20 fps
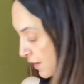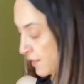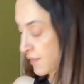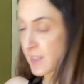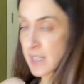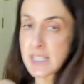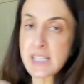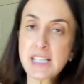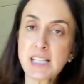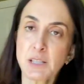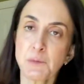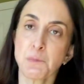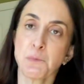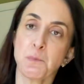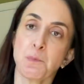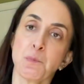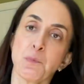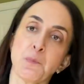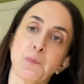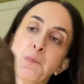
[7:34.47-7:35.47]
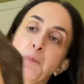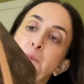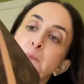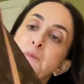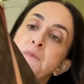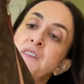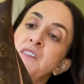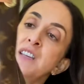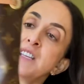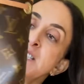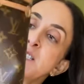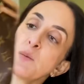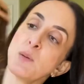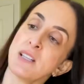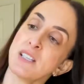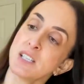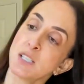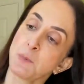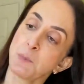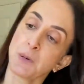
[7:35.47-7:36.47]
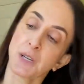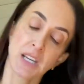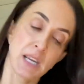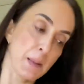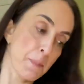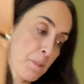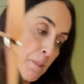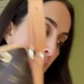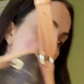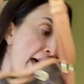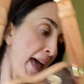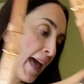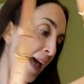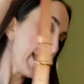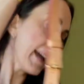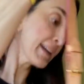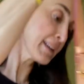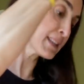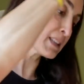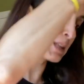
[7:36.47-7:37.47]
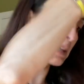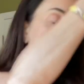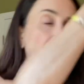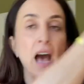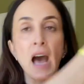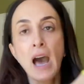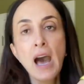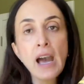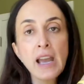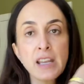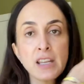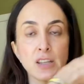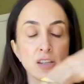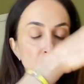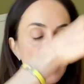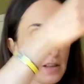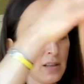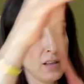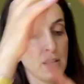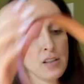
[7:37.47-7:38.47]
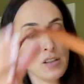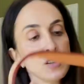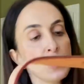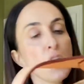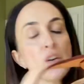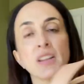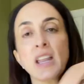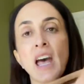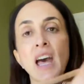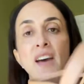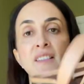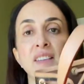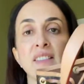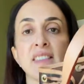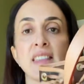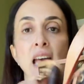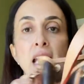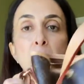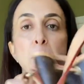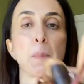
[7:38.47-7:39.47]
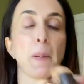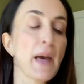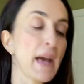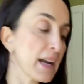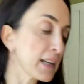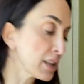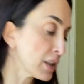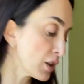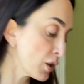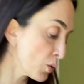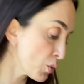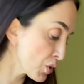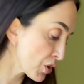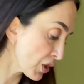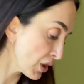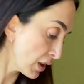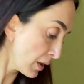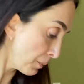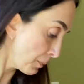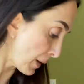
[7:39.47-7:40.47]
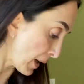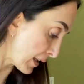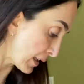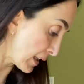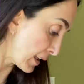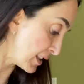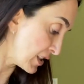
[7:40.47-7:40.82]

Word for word: this is, this one is pretty packed. I don't have it that packed usually, but it